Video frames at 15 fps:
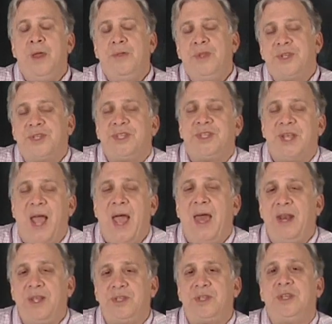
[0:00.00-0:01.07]
The
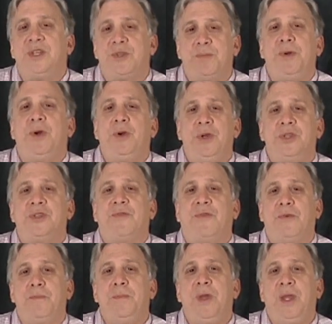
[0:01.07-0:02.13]
saddest experience
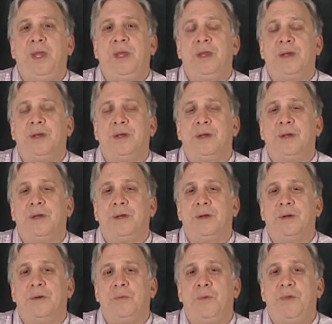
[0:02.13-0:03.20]
for me
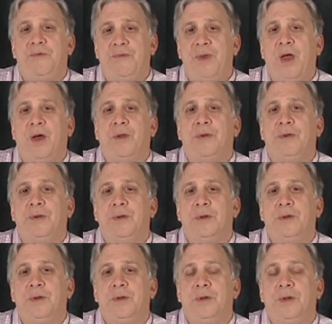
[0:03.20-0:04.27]
with Feld
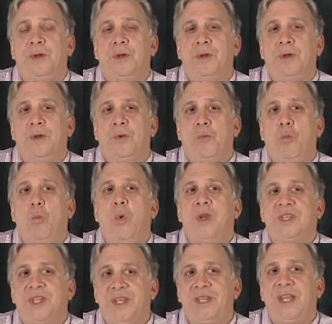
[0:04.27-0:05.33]

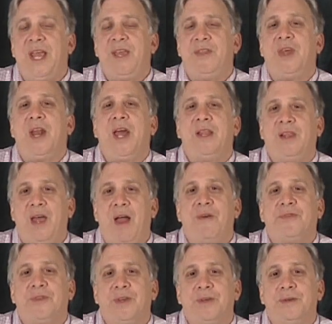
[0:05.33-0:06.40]
was the day that I
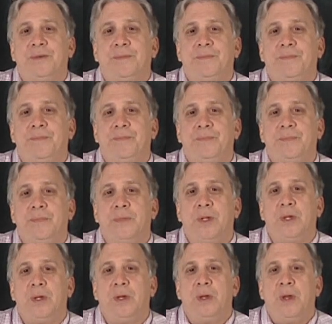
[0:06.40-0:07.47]
left.
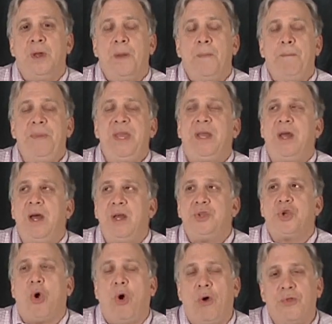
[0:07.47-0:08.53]

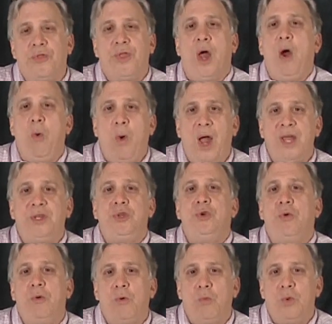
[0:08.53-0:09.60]
Because although I
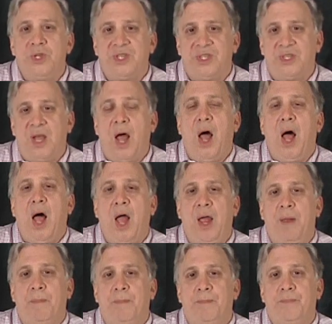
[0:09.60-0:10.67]
knew it was
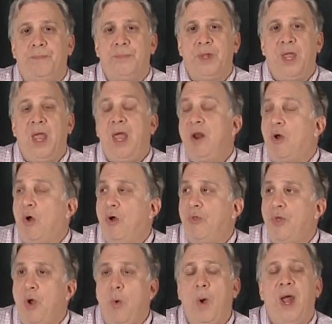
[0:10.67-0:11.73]
time, and
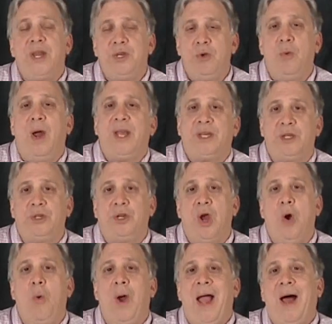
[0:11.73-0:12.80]
although I knew I could
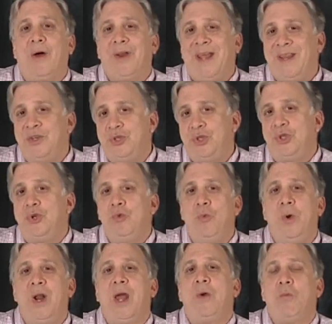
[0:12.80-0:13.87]
go out and do
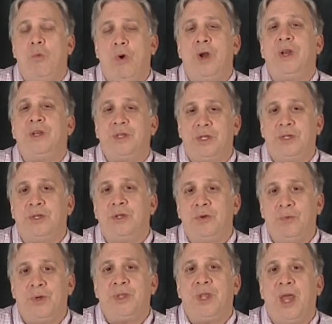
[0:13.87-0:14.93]
what I wanted to
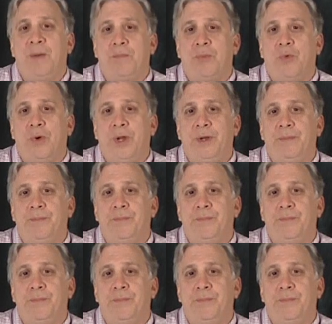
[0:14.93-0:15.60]
do at that point,